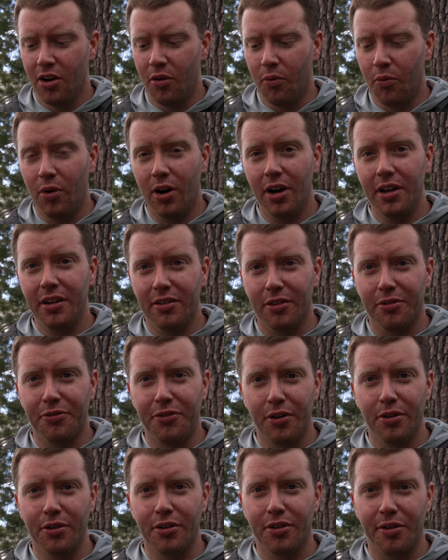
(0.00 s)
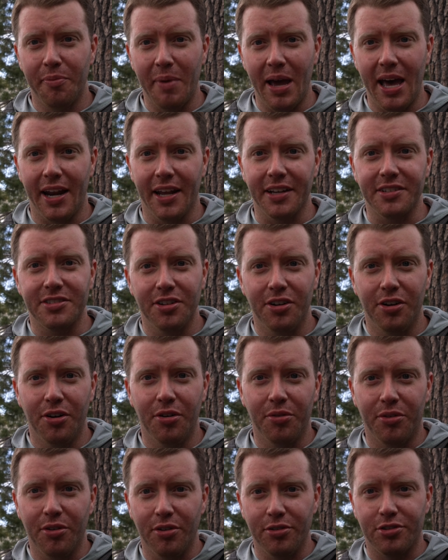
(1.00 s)
One, they're photochromatic,
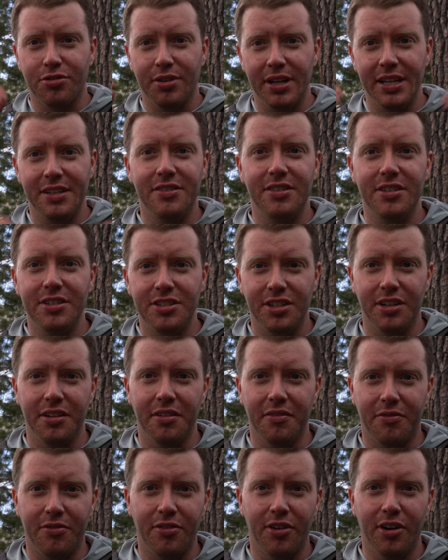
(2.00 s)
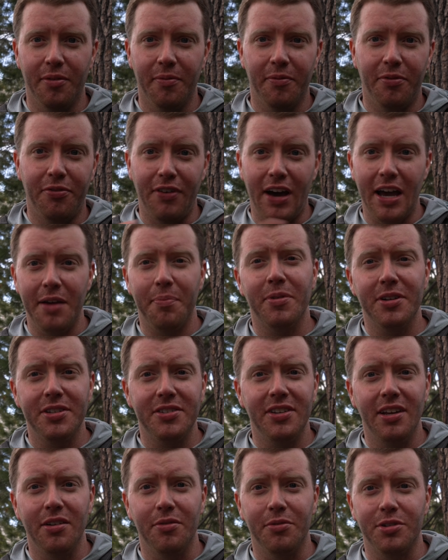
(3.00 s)
so they'll transition from 5%,